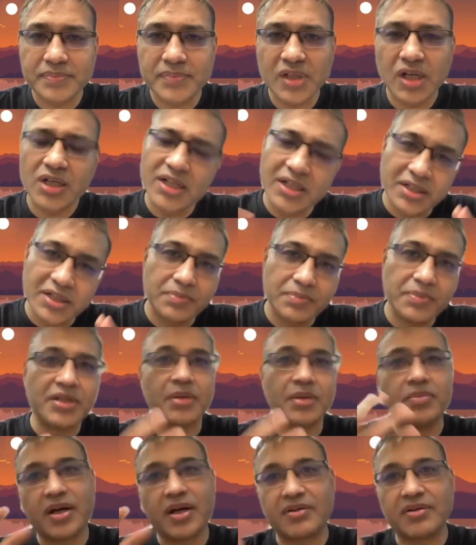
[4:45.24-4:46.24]
A little bit
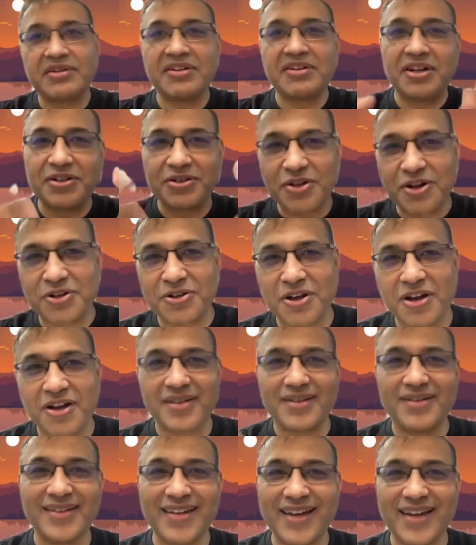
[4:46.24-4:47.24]
about, not
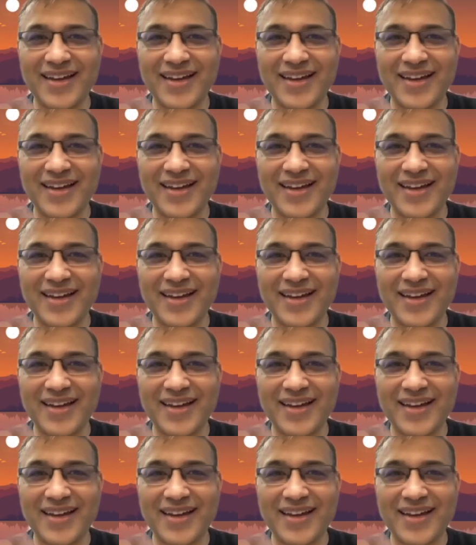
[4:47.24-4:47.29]
all.